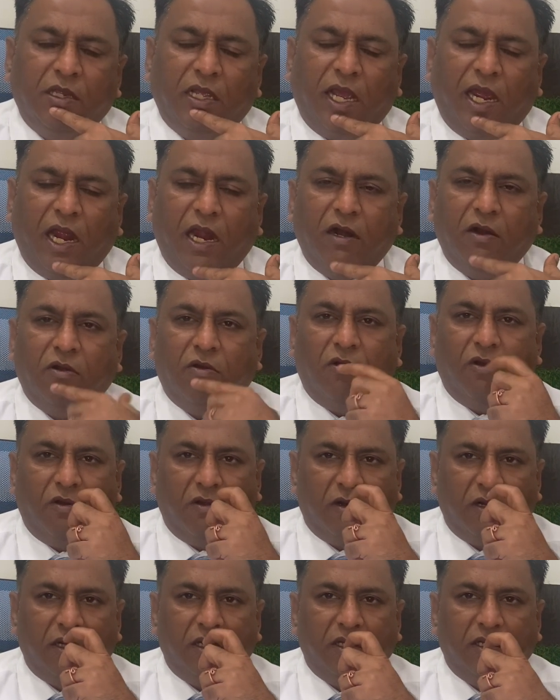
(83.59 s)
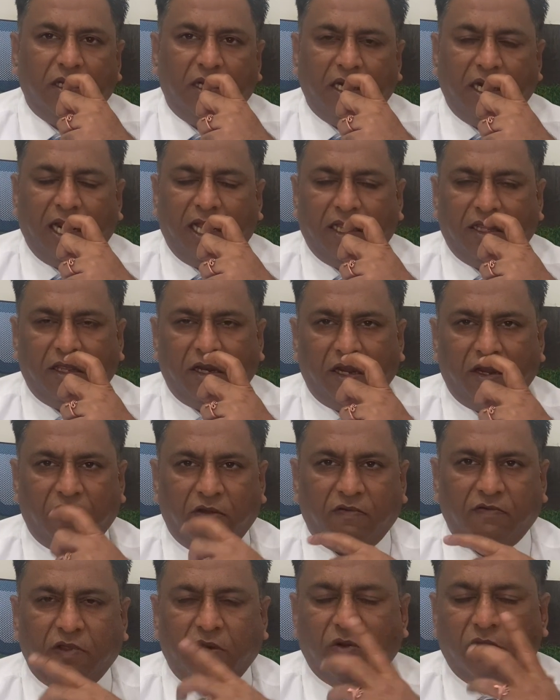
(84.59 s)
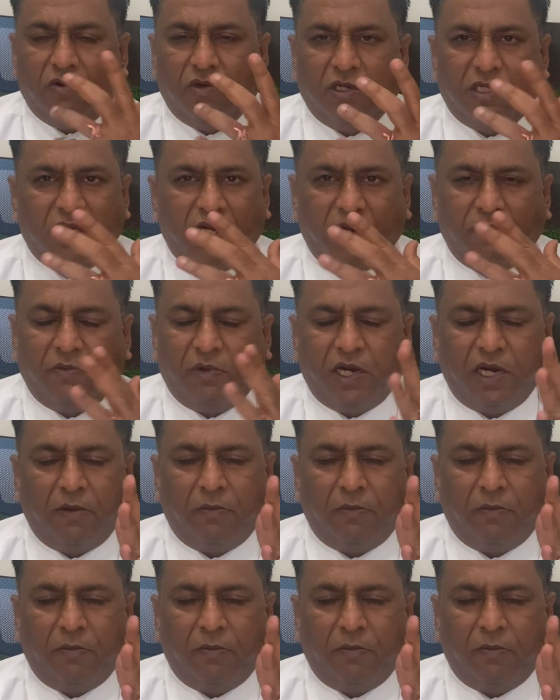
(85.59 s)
and or lengthening of the lower segment,